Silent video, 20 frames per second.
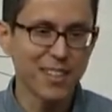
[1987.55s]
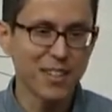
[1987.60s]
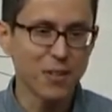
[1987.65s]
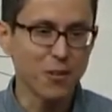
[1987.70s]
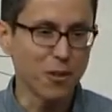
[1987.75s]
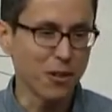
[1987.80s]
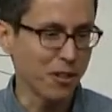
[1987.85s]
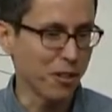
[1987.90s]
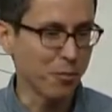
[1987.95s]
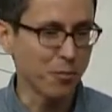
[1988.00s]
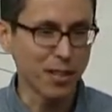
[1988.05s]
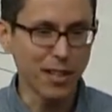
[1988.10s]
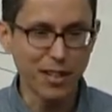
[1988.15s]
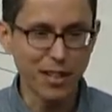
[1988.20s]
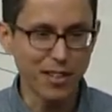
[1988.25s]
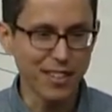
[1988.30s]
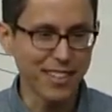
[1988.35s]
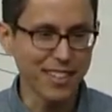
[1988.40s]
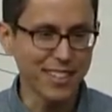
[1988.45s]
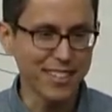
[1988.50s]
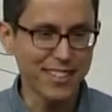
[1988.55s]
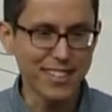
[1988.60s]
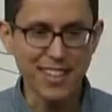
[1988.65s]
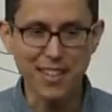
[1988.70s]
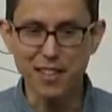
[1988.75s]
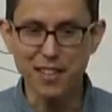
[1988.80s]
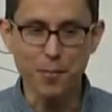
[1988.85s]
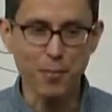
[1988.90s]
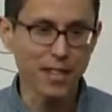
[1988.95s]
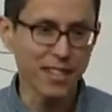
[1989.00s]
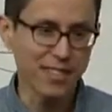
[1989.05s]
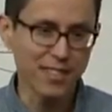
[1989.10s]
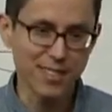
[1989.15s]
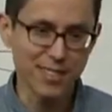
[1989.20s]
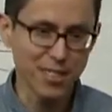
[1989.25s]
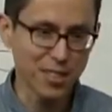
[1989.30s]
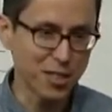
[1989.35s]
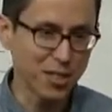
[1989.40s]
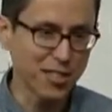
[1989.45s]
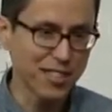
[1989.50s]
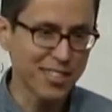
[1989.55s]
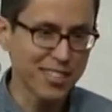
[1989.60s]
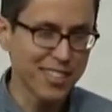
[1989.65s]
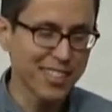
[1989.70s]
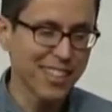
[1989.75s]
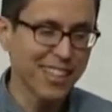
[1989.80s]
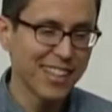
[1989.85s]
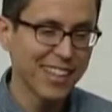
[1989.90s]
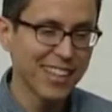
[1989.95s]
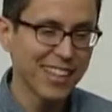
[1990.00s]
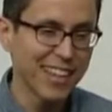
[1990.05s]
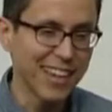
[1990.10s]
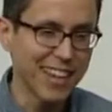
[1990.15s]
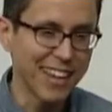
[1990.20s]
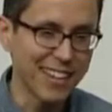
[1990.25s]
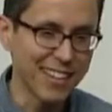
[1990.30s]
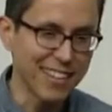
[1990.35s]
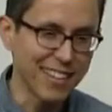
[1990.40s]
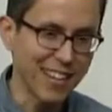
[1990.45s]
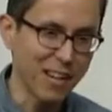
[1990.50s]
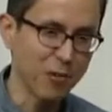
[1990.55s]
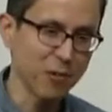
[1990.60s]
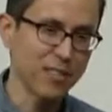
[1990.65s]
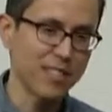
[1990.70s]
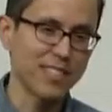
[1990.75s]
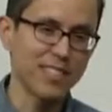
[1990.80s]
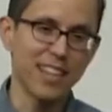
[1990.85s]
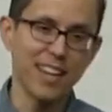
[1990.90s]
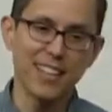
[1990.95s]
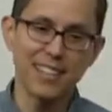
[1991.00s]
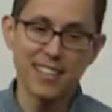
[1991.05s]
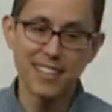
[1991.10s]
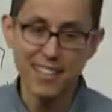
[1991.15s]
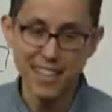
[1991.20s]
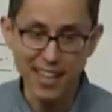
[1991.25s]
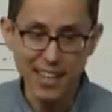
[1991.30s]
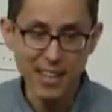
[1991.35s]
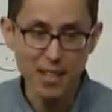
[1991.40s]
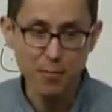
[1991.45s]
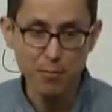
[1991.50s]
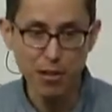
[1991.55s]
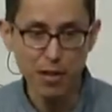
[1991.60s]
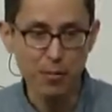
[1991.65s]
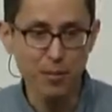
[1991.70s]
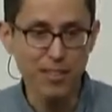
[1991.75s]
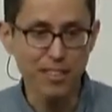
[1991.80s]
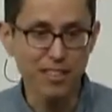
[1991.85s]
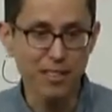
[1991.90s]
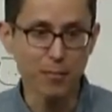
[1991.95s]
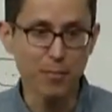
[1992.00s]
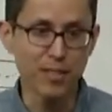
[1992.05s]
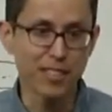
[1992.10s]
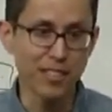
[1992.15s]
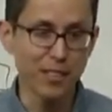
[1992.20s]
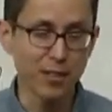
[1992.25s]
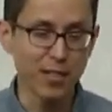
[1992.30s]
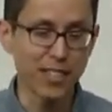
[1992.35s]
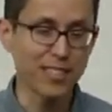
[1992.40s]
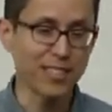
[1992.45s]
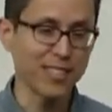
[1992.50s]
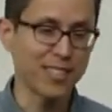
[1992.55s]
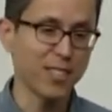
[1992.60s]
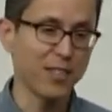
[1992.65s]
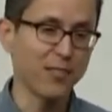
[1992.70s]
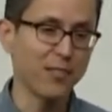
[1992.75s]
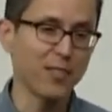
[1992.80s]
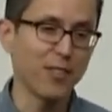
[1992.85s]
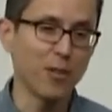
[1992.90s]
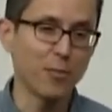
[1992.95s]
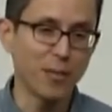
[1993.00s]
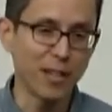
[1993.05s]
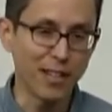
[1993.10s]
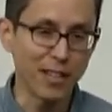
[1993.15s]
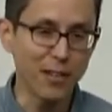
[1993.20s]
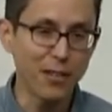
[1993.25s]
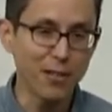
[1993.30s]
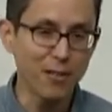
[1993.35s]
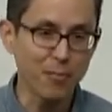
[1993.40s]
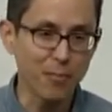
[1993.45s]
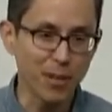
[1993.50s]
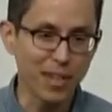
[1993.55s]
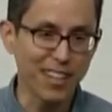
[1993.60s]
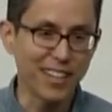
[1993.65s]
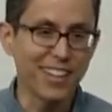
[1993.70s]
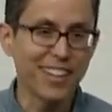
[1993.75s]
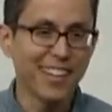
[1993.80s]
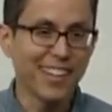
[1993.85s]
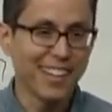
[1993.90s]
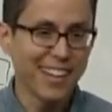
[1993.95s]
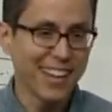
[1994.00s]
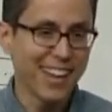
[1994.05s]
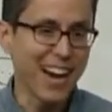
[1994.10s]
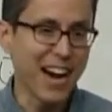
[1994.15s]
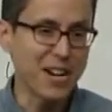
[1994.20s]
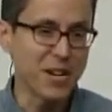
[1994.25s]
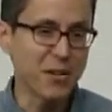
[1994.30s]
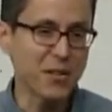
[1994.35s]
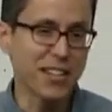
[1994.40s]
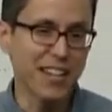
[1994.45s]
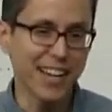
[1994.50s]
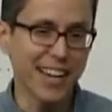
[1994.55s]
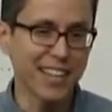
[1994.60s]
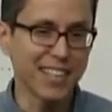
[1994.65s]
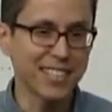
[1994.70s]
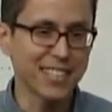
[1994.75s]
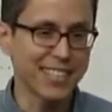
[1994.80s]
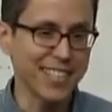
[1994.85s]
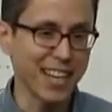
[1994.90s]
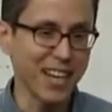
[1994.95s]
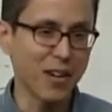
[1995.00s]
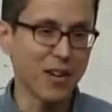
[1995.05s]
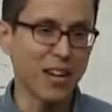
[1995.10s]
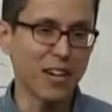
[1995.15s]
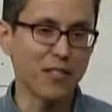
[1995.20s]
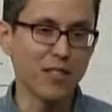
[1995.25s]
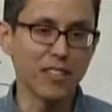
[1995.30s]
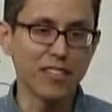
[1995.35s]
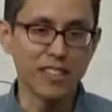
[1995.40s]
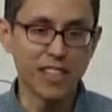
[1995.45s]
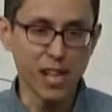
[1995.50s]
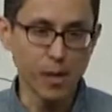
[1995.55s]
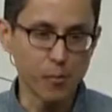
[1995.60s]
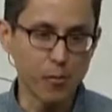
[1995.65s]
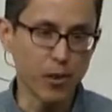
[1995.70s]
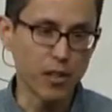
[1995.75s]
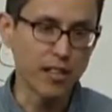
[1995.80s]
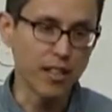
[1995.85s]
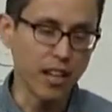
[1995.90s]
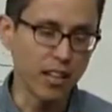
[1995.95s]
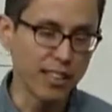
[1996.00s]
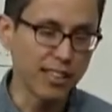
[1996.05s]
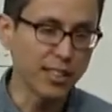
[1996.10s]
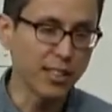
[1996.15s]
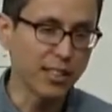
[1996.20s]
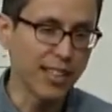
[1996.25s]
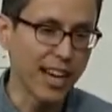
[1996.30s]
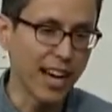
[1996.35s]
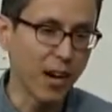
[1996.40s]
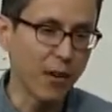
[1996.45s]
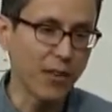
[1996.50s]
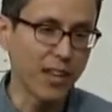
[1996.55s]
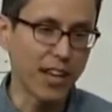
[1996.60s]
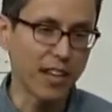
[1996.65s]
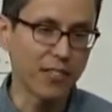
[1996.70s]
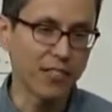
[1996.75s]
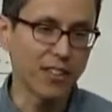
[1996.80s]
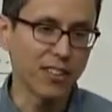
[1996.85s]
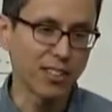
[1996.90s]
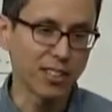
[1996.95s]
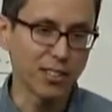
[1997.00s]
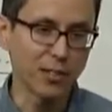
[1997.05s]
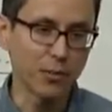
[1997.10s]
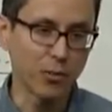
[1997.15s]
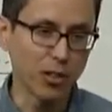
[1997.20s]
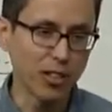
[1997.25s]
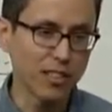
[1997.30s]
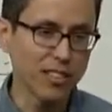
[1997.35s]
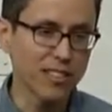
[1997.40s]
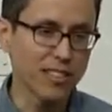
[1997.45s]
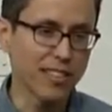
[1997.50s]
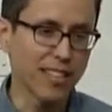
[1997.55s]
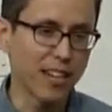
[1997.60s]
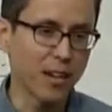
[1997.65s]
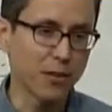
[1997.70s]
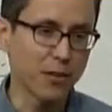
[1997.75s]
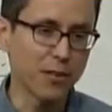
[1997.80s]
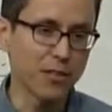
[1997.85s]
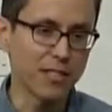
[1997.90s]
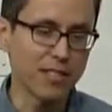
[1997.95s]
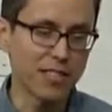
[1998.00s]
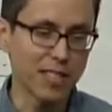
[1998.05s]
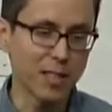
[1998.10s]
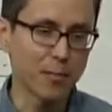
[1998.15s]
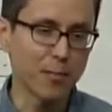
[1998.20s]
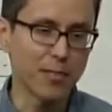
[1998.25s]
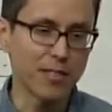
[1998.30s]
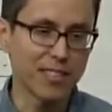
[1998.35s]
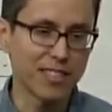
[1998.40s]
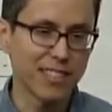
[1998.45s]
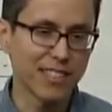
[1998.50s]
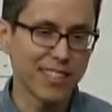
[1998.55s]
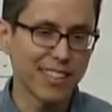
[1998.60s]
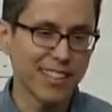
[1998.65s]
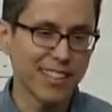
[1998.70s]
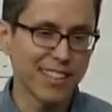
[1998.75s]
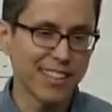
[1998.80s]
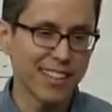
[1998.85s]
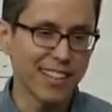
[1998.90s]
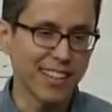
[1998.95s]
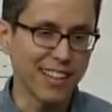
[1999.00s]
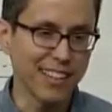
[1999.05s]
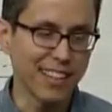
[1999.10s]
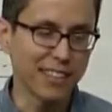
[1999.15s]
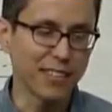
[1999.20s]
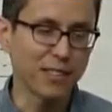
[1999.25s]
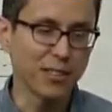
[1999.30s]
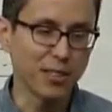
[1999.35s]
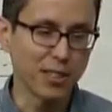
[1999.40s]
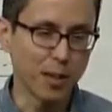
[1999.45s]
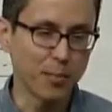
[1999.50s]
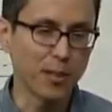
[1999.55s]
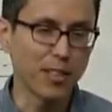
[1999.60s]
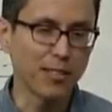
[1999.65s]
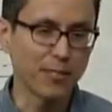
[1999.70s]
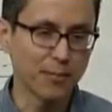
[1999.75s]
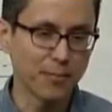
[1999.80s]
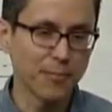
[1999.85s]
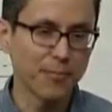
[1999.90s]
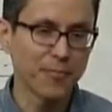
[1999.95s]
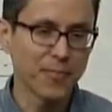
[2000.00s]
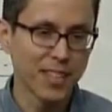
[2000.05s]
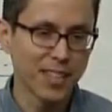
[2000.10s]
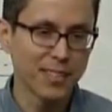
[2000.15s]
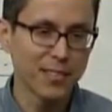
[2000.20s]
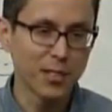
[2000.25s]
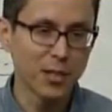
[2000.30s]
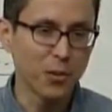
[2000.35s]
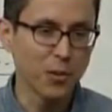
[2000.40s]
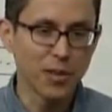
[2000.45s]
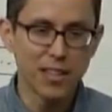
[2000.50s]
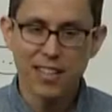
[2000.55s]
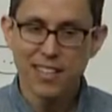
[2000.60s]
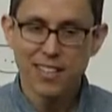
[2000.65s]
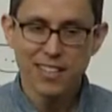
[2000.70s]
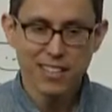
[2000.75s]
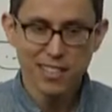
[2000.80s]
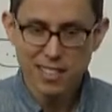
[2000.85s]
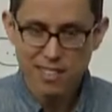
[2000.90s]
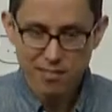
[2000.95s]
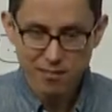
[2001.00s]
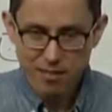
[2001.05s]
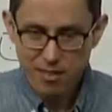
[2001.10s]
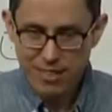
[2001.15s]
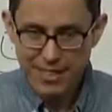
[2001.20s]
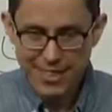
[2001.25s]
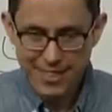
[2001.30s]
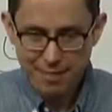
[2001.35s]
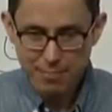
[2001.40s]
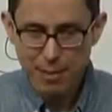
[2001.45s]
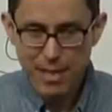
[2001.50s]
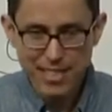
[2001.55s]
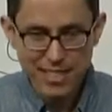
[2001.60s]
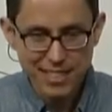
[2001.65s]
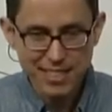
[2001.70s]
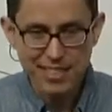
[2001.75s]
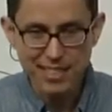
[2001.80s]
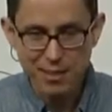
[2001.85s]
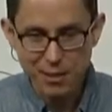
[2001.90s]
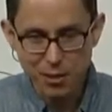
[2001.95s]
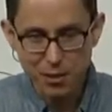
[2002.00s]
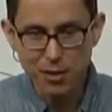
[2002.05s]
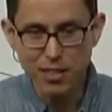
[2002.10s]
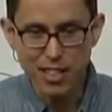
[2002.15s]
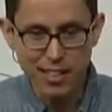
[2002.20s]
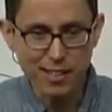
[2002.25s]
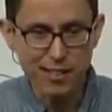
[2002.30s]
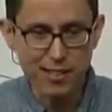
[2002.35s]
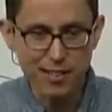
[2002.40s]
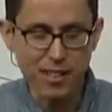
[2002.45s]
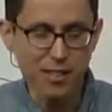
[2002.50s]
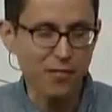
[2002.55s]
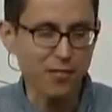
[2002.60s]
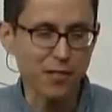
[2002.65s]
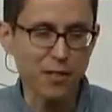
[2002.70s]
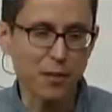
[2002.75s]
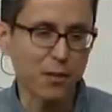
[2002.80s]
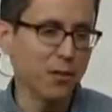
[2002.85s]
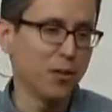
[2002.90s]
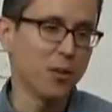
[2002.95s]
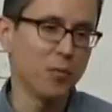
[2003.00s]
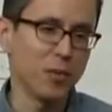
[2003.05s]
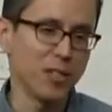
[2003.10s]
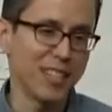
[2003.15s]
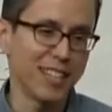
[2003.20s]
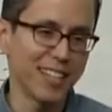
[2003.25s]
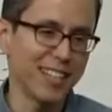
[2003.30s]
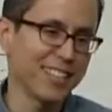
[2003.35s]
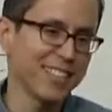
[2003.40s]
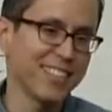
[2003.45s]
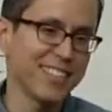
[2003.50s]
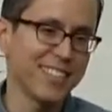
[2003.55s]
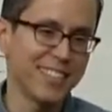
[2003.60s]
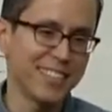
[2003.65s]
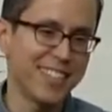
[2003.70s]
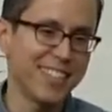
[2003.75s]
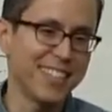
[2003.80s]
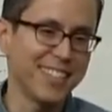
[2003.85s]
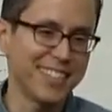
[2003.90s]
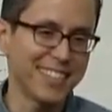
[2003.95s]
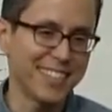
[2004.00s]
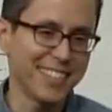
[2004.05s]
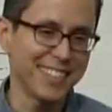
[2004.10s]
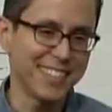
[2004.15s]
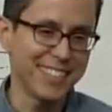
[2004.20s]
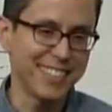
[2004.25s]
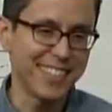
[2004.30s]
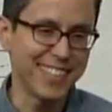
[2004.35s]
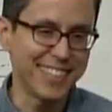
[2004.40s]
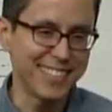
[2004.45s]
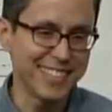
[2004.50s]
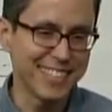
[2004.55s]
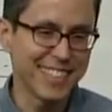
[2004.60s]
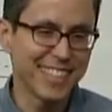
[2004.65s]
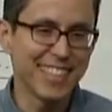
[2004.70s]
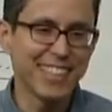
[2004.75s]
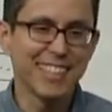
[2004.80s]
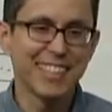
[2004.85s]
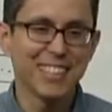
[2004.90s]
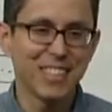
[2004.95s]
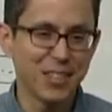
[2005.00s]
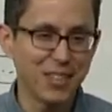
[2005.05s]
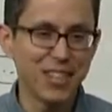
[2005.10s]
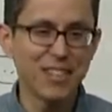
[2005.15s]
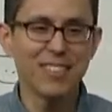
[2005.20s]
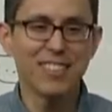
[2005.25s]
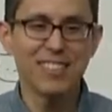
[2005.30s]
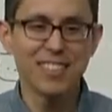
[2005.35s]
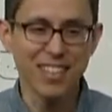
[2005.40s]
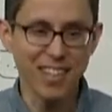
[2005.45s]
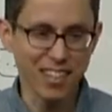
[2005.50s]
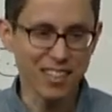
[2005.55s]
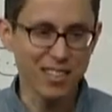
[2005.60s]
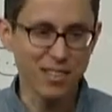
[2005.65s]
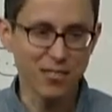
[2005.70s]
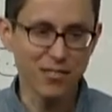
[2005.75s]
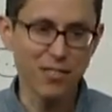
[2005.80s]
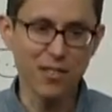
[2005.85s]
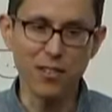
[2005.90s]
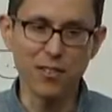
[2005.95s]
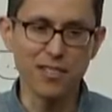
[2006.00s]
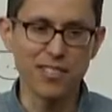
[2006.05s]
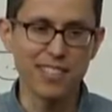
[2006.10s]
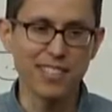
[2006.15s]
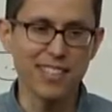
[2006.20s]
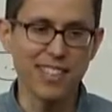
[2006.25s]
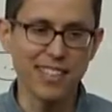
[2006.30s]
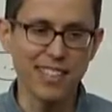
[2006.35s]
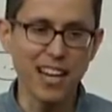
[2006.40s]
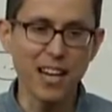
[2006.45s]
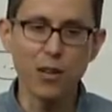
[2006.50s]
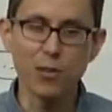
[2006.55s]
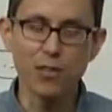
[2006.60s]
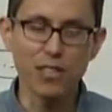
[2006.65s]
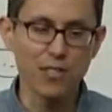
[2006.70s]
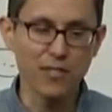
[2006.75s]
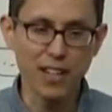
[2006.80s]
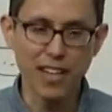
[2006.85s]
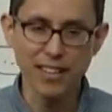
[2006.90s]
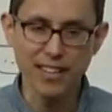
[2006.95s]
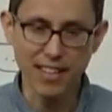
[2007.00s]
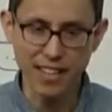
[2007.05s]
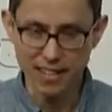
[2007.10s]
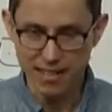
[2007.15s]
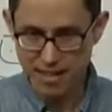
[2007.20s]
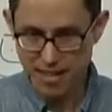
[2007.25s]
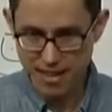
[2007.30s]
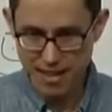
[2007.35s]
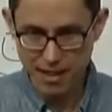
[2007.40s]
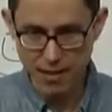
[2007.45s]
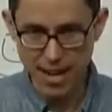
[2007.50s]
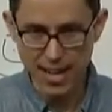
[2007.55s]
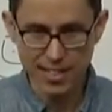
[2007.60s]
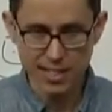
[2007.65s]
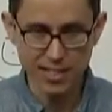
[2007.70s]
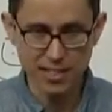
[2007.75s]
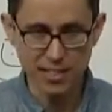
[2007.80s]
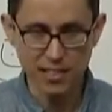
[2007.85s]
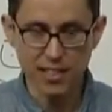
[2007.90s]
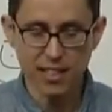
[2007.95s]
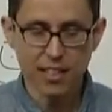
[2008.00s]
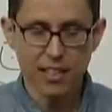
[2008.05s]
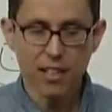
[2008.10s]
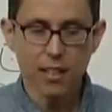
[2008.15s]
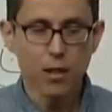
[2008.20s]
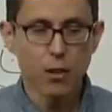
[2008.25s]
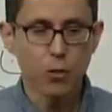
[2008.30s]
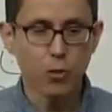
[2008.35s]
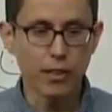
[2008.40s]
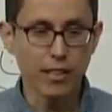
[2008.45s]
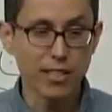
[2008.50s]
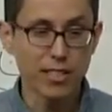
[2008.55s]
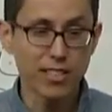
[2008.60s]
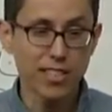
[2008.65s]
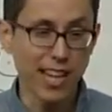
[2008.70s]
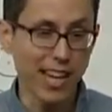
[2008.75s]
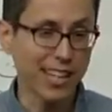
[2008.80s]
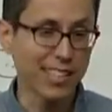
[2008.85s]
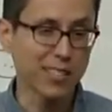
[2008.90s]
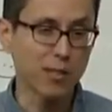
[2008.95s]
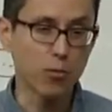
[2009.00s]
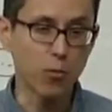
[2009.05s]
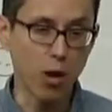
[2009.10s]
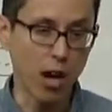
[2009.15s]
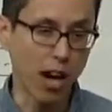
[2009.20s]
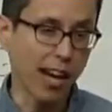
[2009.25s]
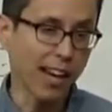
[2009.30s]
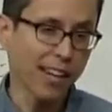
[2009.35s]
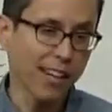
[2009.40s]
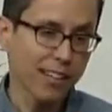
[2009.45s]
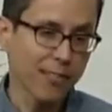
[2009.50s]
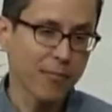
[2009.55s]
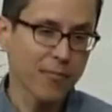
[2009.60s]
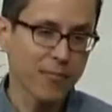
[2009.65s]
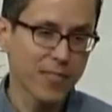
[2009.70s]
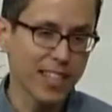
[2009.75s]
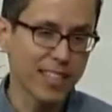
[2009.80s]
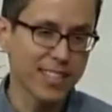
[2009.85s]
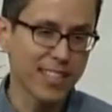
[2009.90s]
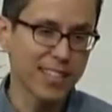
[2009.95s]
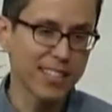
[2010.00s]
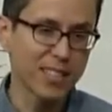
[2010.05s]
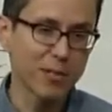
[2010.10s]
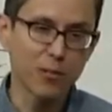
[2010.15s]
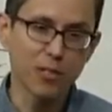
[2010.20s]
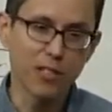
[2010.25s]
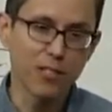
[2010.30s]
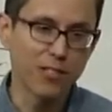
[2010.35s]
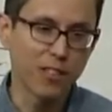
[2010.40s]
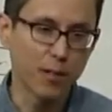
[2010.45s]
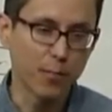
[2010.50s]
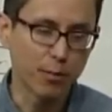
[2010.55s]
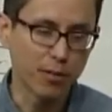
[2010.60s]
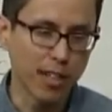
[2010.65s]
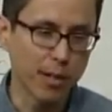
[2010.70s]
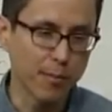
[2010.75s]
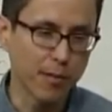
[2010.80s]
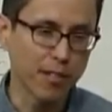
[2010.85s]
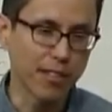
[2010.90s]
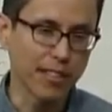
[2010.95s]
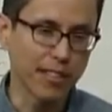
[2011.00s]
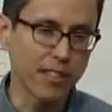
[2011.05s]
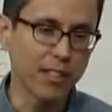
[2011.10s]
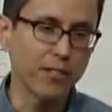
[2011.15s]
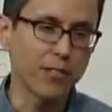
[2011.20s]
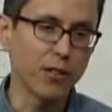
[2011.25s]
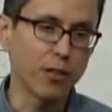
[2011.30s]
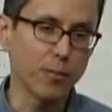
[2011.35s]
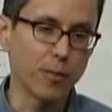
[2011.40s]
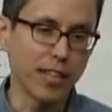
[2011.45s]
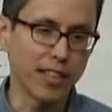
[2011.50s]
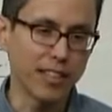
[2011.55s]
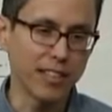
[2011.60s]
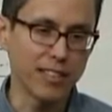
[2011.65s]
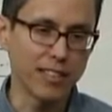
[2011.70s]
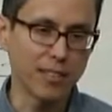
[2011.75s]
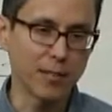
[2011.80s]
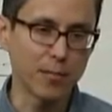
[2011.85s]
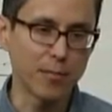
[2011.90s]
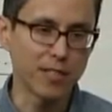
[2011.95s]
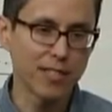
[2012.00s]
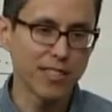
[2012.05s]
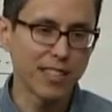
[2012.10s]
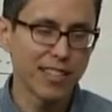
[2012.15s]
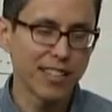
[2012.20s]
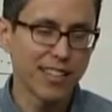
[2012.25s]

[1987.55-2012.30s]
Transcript: What are their priorities? How do they make decisions? And I wouldn't say I today am probably going to be a great C F O on my own, but I know that I actually now have a lot more knowledge on how that function works and how those teams uh, get their job done. So just basically don't lock yourself in a room, which I guess is the tendency these days. Go out and talk to folks. And I always find that interaction where you just ask why. It's actually one of our primary interview mechanisms.